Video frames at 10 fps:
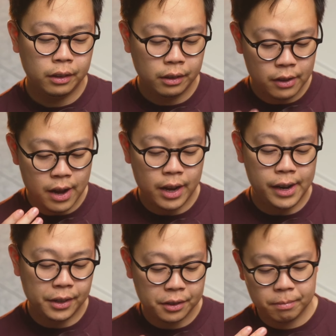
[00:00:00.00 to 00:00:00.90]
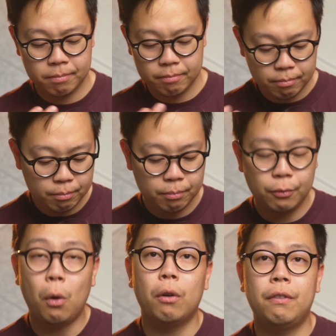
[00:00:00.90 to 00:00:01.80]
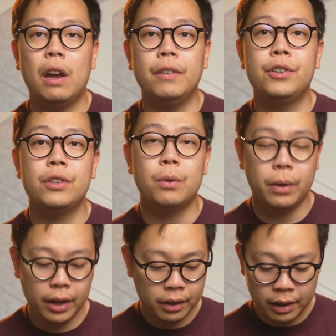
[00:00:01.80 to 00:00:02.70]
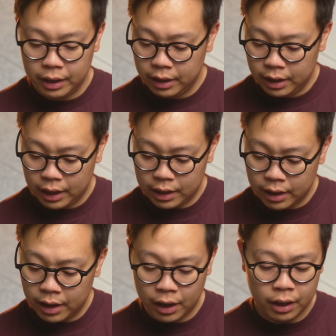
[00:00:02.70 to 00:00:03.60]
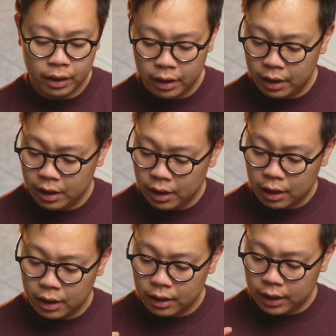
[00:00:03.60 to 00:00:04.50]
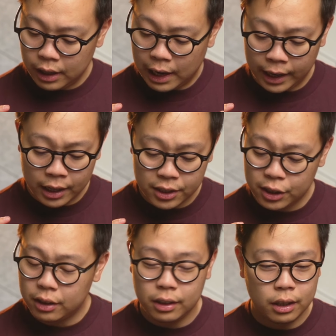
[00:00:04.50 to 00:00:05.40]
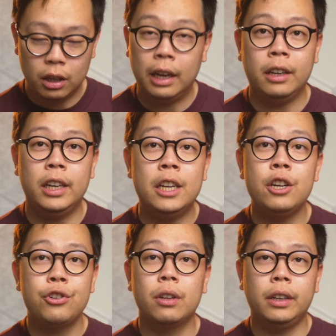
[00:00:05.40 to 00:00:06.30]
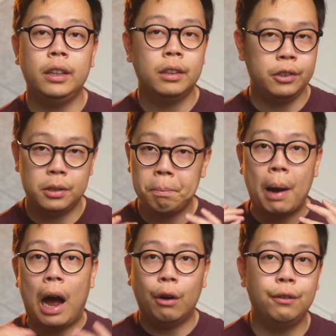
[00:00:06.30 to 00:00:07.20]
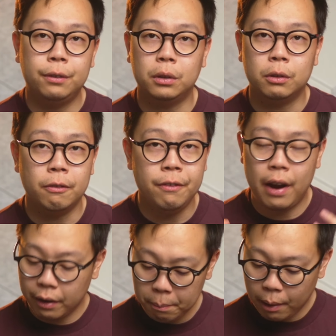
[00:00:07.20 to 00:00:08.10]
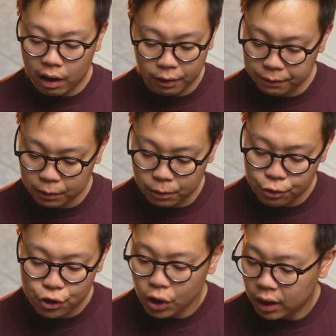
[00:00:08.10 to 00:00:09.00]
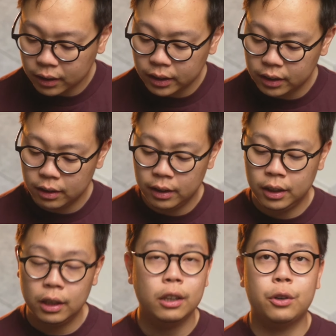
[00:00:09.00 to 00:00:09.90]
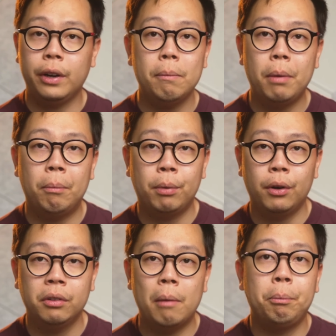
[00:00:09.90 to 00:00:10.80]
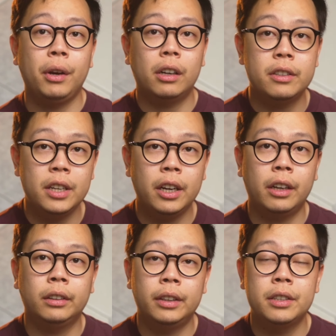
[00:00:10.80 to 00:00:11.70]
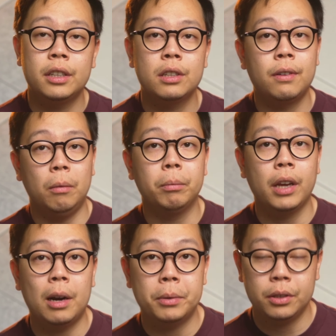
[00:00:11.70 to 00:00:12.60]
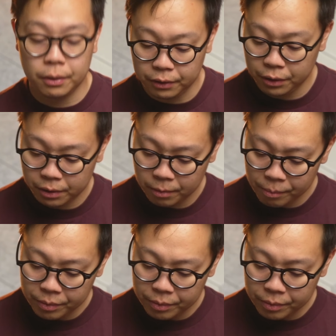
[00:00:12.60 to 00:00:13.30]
nice 4 or 5 inches away. And then I get initially just powerful, very powerful chocolate, green pepper, that pyrazine characteristics from Cabernet Sauvignon,